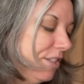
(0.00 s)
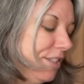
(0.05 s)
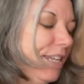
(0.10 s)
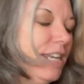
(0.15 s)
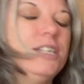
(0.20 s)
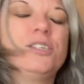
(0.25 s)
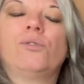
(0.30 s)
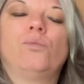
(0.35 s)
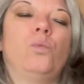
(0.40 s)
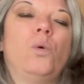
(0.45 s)

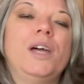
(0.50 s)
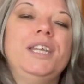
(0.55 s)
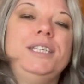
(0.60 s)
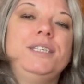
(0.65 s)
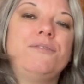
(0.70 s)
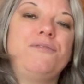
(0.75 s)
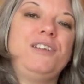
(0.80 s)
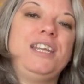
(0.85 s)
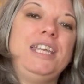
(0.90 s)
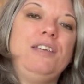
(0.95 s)
is a
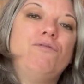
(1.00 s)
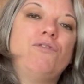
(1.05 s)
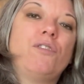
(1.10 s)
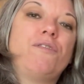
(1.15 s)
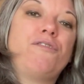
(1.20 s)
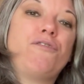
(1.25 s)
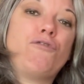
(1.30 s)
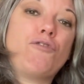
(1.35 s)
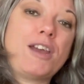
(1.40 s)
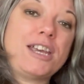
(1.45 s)
wonderfully
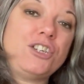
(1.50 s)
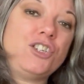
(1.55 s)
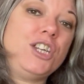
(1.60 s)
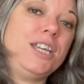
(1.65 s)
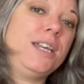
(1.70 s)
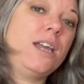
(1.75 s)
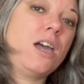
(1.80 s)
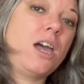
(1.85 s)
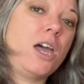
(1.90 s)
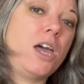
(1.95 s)

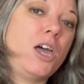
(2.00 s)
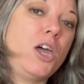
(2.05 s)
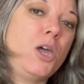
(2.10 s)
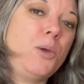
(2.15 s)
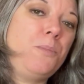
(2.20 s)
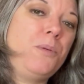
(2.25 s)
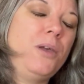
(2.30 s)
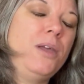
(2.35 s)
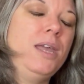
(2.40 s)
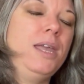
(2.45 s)
refreshing
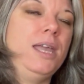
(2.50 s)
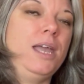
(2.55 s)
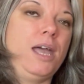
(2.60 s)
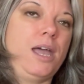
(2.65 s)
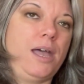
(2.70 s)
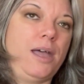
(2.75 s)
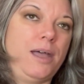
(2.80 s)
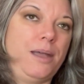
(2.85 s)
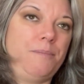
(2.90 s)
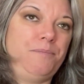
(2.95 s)
herb.
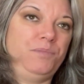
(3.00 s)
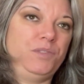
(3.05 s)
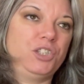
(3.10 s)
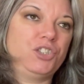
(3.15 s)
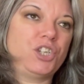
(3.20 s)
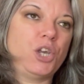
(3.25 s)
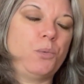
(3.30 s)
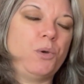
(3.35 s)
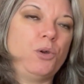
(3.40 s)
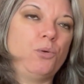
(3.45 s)

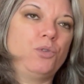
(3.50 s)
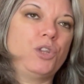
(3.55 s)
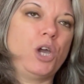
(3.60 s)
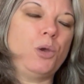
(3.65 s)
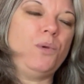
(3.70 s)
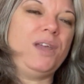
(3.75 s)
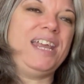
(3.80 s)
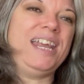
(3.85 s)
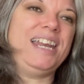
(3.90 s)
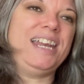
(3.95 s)
So although
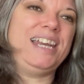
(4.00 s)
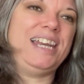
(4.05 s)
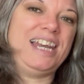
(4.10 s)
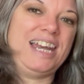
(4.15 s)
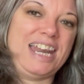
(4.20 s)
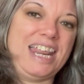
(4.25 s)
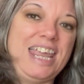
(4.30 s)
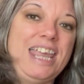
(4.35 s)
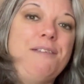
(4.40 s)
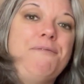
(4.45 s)
it
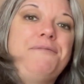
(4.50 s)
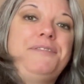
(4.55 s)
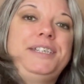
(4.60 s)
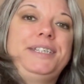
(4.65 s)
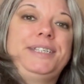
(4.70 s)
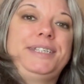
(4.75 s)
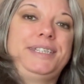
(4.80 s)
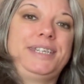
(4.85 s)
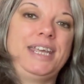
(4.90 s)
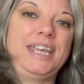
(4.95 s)

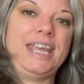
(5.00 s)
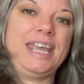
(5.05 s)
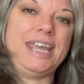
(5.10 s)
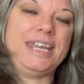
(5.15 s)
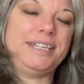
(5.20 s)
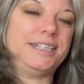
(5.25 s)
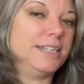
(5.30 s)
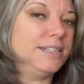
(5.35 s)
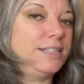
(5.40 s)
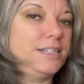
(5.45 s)
lifts,
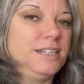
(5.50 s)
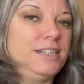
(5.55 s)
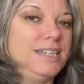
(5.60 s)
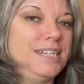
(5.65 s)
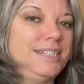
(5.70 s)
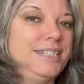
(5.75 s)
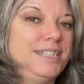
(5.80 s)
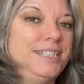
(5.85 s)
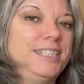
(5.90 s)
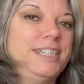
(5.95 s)
it doesn't
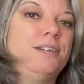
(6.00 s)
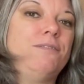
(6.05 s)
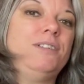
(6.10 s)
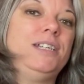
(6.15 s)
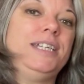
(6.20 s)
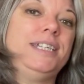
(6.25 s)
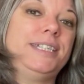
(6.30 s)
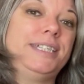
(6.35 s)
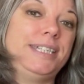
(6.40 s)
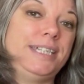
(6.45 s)

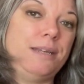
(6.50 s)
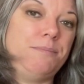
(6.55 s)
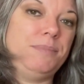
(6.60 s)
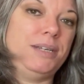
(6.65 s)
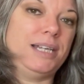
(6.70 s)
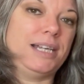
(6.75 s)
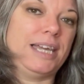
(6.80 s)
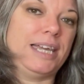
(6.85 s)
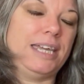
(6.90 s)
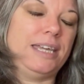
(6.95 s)
necessarily
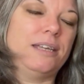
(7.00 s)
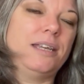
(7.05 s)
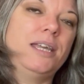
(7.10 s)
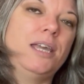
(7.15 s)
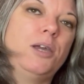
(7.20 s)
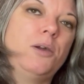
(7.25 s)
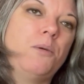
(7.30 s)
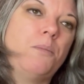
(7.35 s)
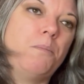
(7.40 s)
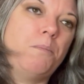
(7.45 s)
stimulate,
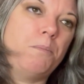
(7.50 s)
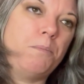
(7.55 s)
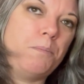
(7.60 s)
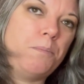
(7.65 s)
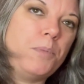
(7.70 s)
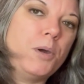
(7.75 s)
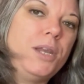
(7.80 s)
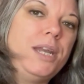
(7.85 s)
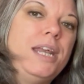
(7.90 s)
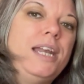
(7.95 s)

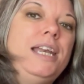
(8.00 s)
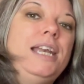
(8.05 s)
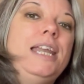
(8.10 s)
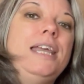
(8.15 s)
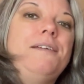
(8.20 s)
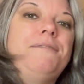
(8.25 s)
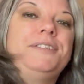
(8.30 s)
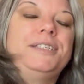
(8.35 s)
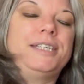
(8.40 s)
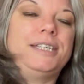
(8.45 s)
but it
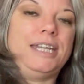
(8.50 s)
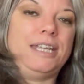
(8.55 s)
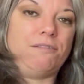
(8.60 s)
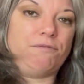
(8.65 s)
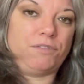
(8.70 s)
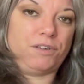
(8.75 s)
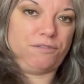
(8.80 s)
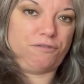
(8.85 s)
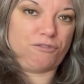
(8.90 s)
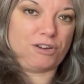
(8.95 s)
lifts and it
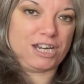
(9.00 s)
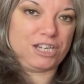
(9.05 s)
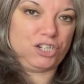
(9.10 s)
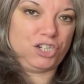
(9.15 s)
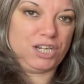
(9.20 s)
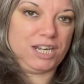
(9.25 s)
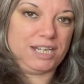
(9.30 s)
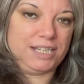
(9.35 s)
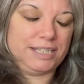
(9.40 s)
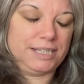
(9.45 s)

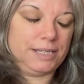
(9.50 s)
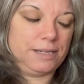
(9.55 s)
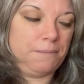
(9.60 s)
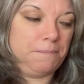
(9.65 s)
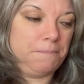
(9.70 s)
refreshes.